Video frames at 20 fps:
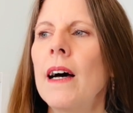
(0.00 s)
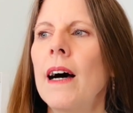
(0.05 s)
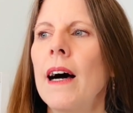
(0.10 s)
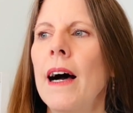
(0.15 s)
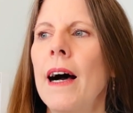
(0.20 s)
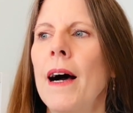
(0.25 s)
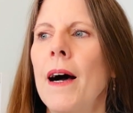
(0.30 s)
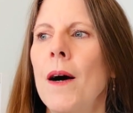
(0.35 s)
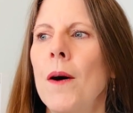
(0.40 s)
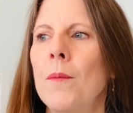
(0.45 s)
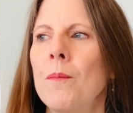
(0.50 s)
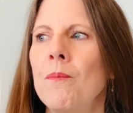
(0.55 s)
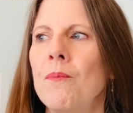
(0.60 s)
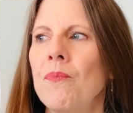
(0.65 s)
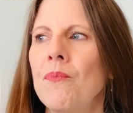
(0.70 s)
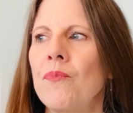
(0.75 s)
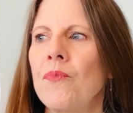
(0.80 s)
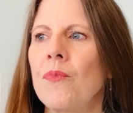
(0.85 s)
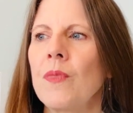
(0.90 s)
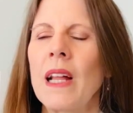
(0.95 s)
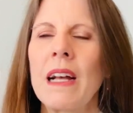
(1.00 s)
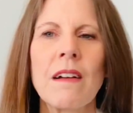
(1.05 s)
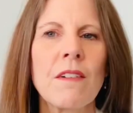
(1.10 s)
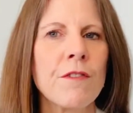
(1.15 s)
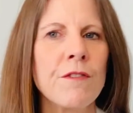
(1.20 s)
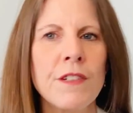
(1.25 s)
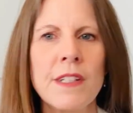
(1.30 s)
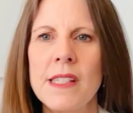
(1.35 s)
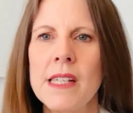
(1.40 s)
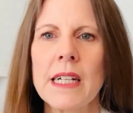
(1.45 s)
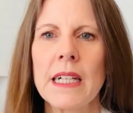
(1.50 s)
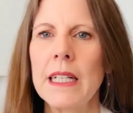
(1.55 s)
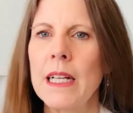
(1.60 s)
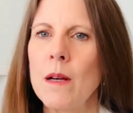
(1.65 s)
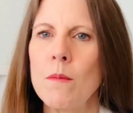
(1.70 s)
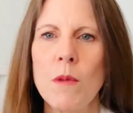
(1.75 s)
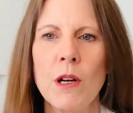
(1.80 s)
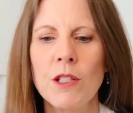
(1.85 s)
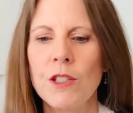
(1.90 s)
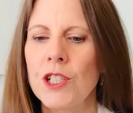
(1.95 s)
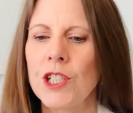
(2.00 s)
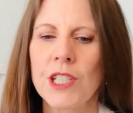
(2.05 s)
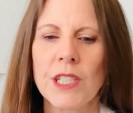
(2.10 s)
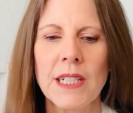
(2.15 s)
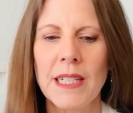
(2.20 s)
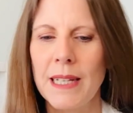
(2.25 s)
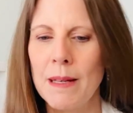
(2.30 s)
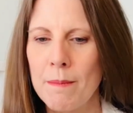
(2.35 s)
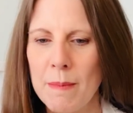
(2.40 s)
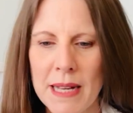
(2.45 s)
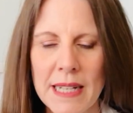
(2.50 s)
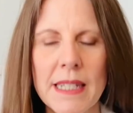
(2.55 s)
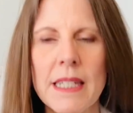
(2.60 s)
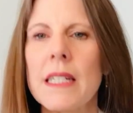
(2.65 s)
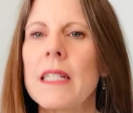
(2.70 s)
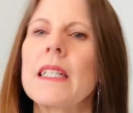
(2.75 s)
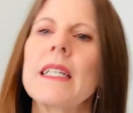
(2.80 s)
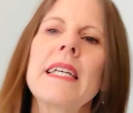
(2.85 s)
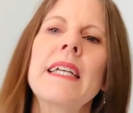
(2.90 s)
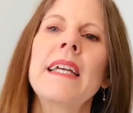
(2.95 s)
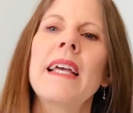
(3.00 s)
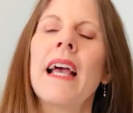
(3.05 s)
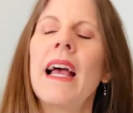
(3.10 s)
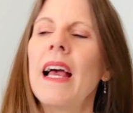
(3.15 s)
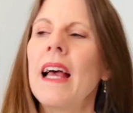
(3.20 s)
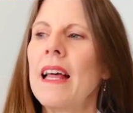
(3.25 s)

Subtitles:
like physically, emotionally, mentally,